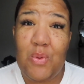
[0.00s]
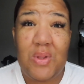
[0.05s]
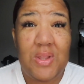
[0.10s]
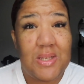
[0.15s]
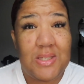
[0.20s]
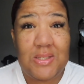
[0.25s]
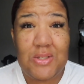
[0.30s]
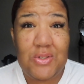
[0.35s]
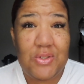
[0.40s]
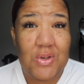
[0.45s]
on
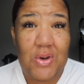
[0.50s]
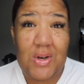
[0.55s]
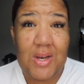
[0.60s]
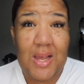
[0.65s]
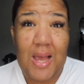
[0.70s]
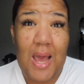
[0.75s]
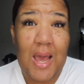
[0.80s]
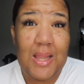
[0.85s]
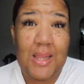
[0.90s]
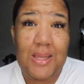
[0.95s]
this
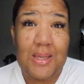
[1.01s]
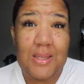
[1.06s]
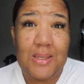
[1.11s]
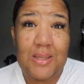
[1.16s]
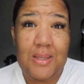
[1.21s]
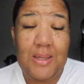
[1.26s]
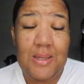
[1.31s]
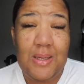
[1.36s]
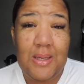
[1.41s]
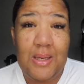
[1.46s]
deserted island.
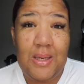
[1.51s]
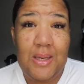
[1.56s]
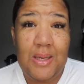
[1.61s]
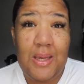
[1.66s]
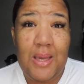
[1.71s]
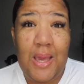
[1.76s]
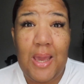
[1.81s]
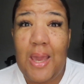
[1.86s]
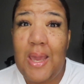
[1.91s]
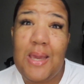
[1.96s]

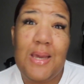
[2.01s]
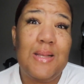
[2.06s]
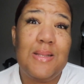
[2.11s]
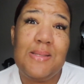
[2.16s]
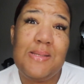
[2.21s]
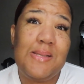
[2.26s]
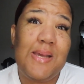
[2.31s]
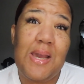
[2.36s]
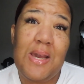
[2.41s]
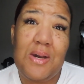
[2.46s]

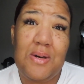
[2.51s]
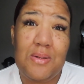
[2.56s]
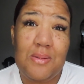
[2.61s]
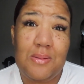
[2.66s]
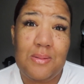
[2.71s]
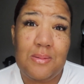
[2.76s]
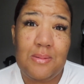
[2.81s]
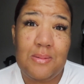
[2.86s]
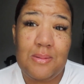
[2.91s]
Hands down.